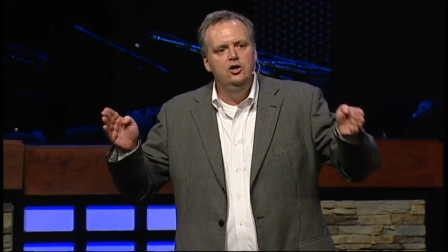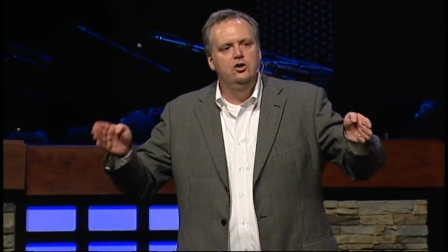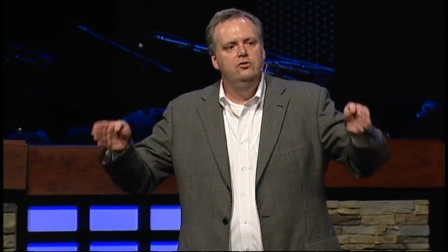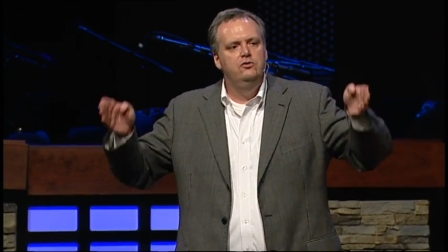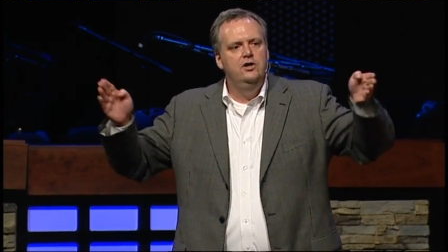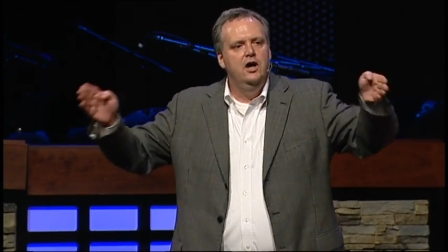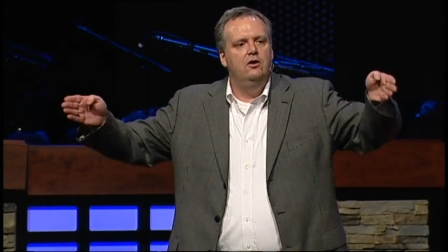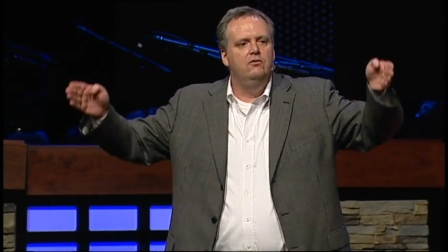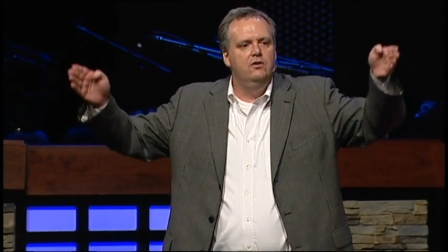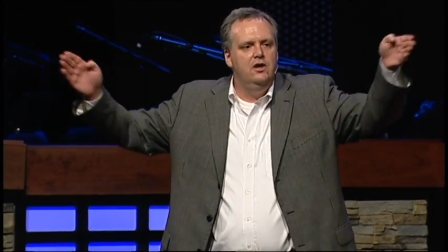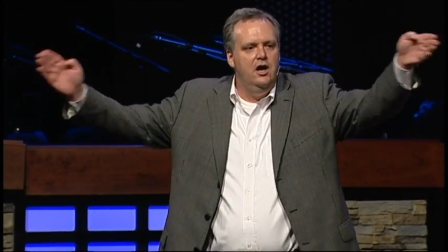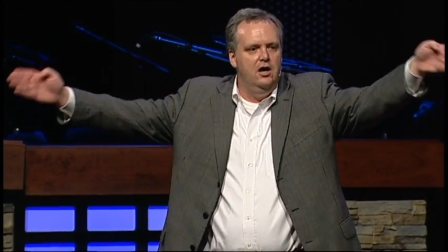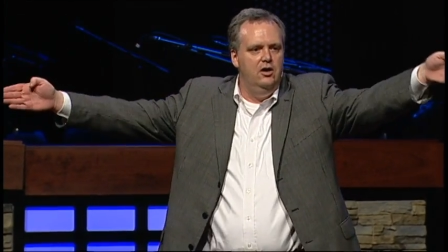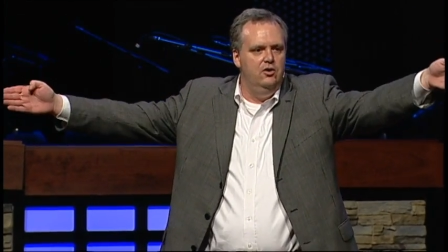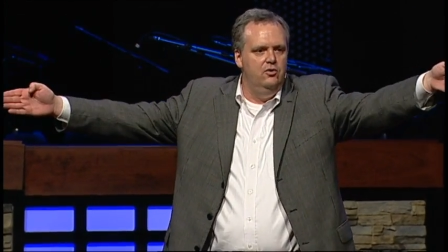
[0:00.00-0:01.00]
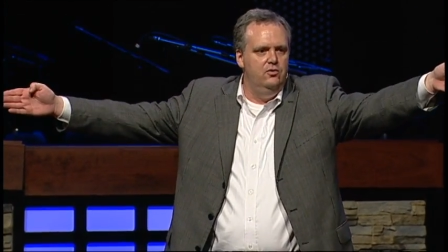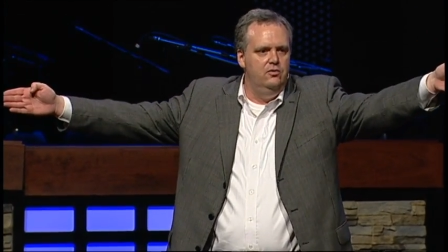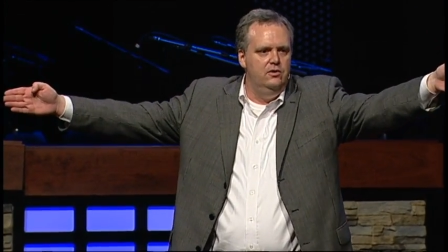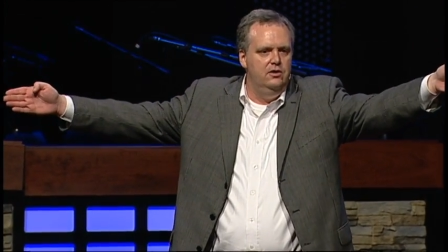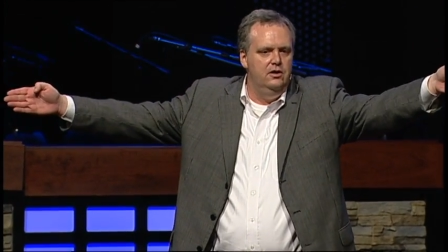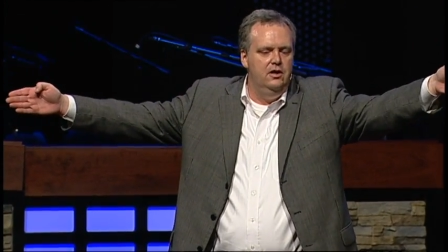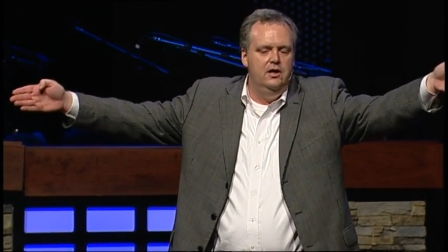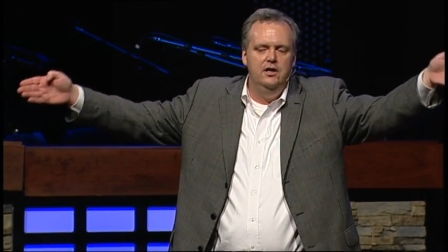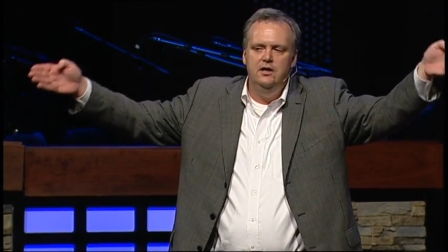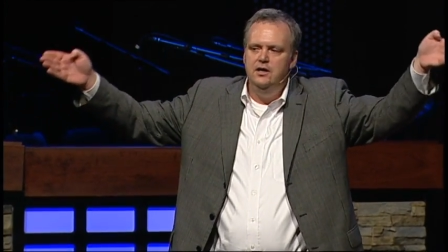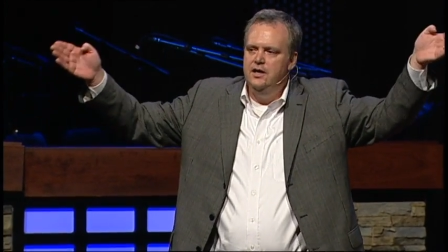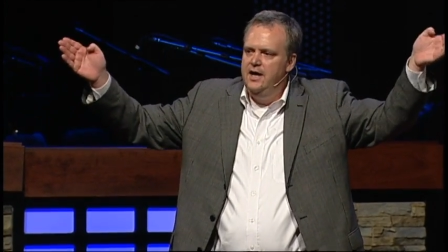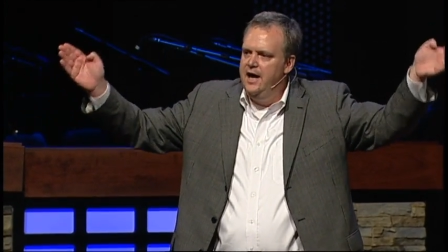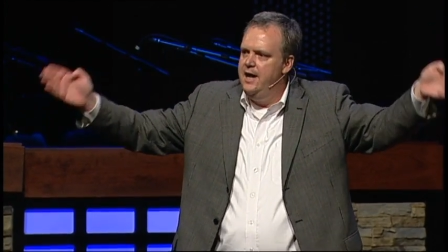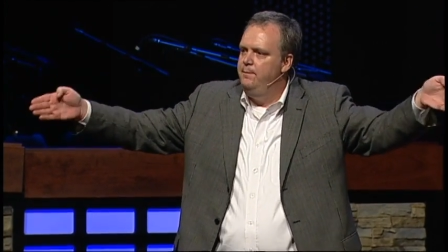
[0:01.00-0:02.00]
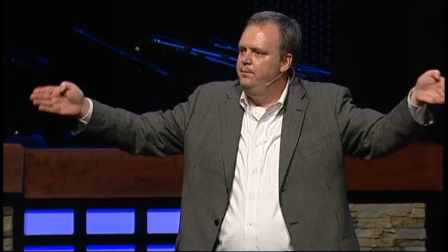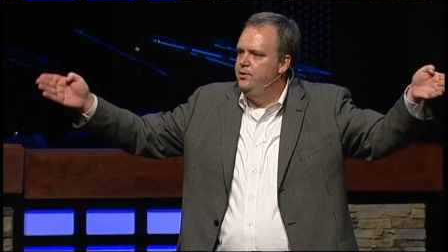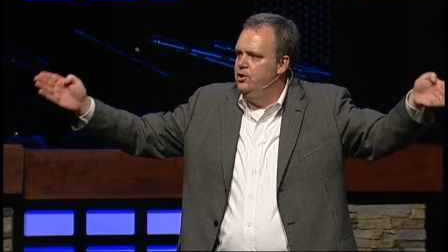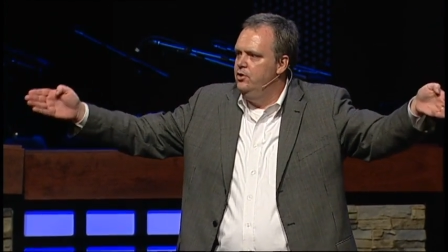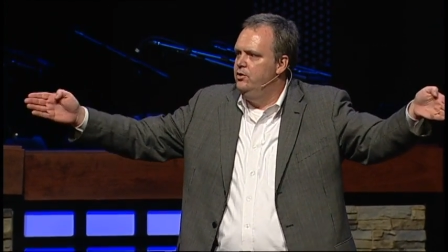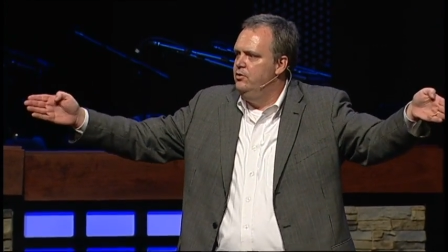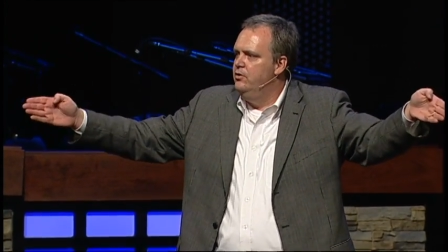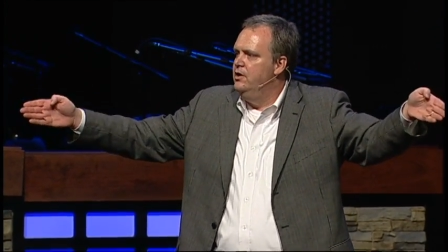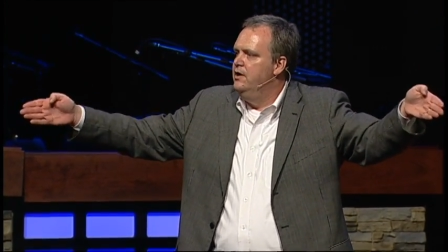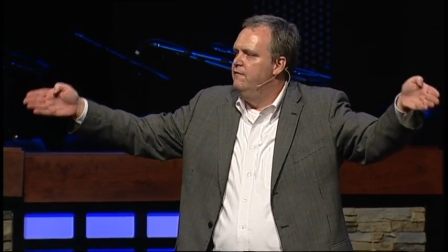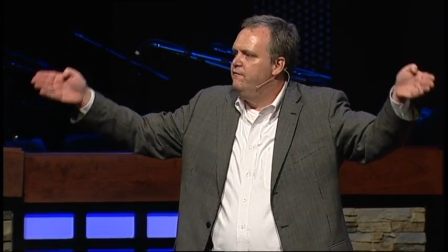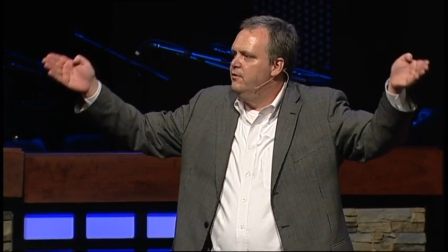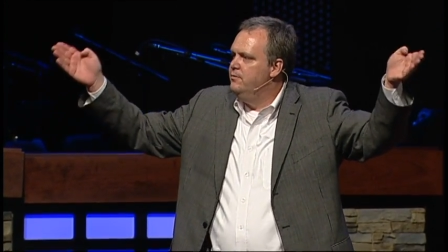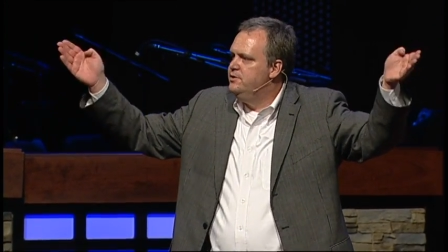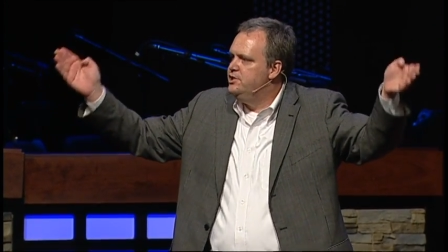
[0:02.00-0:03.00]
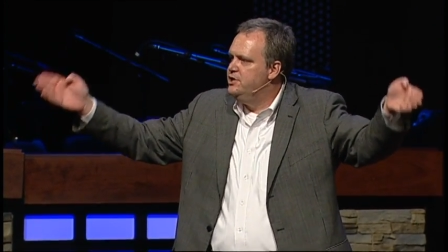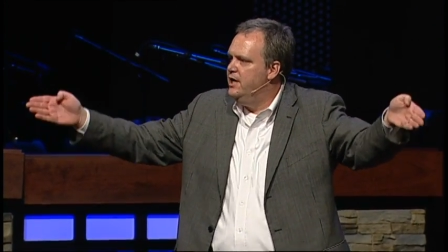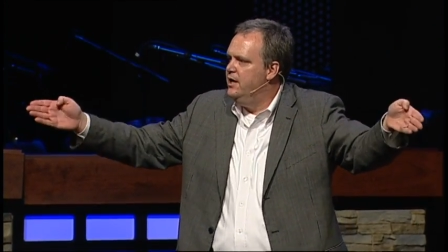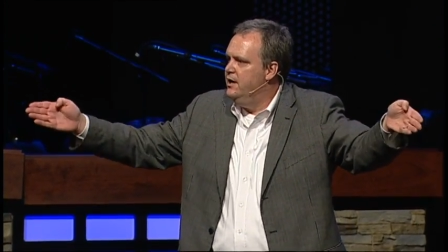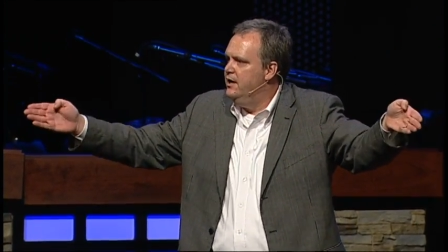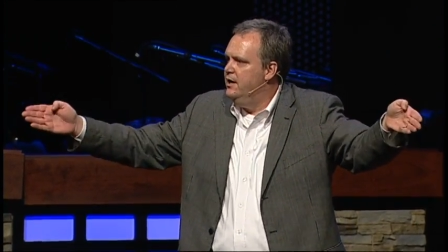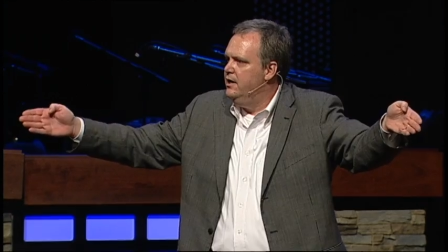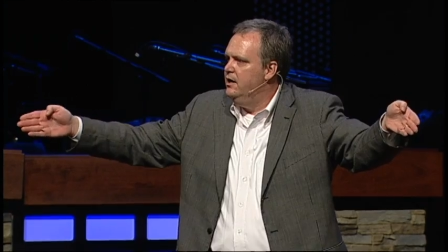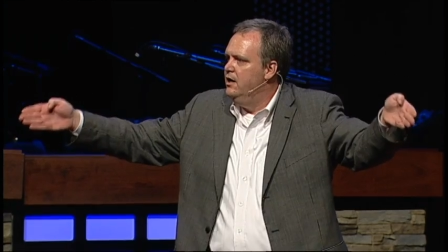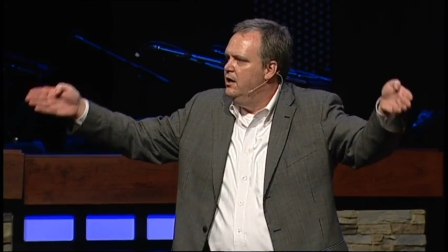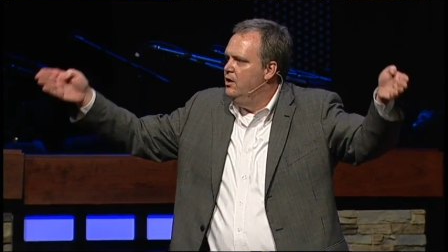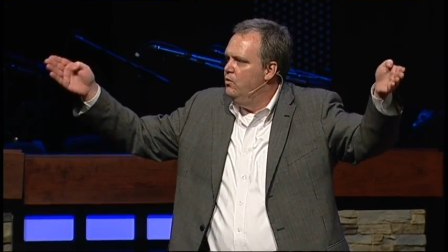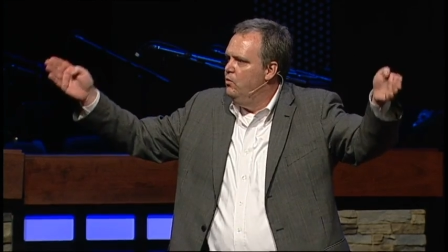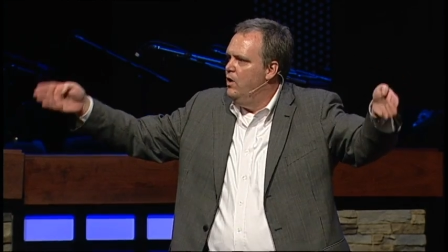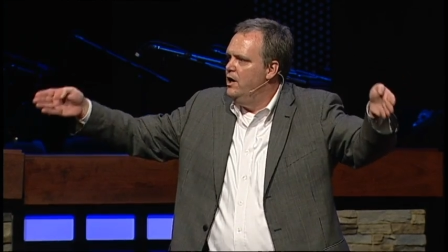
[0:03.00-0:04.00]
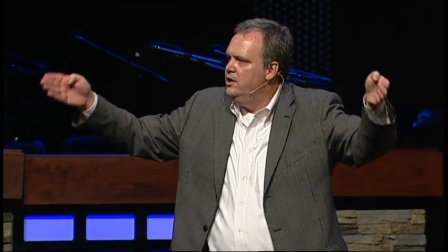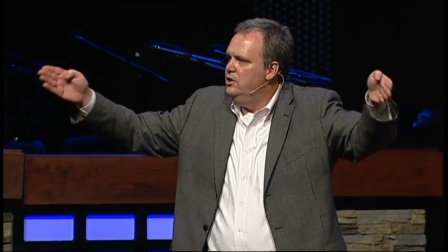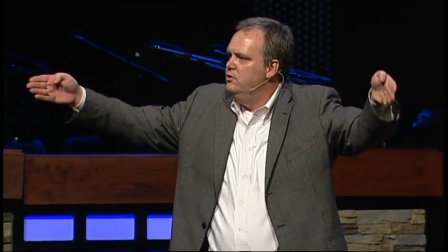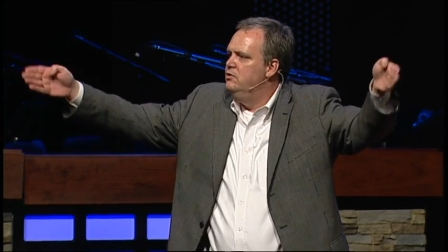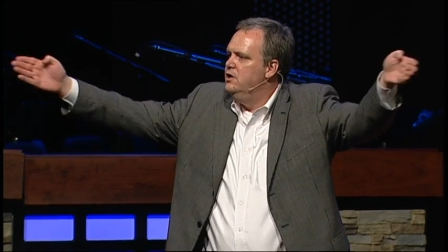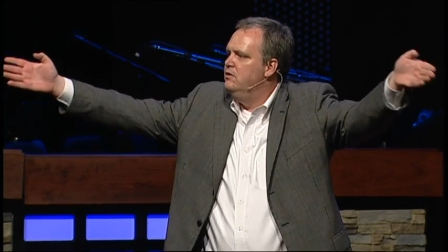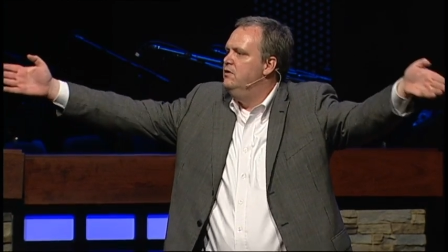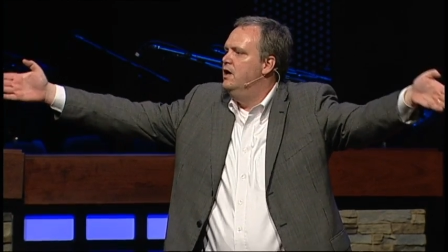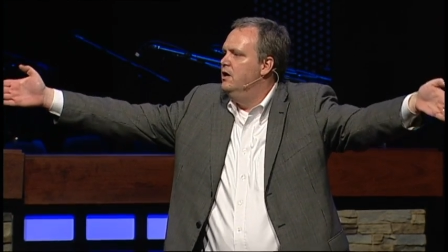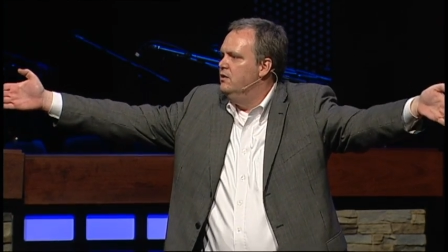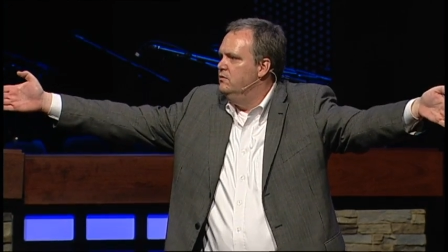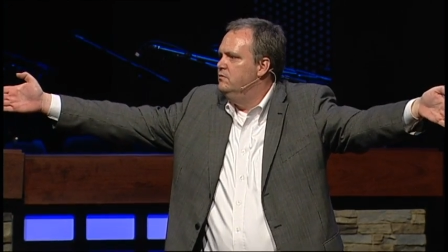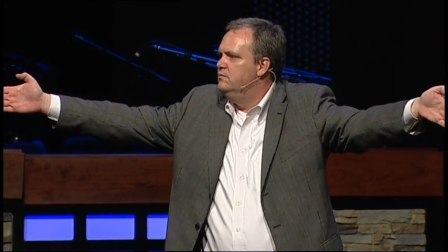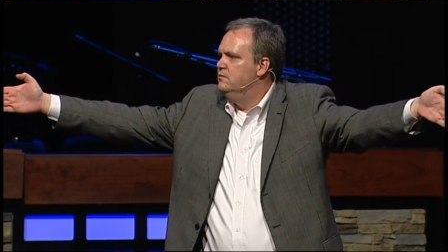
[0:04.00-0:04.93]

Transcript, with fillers: you don't know keep you from sharing what you do know.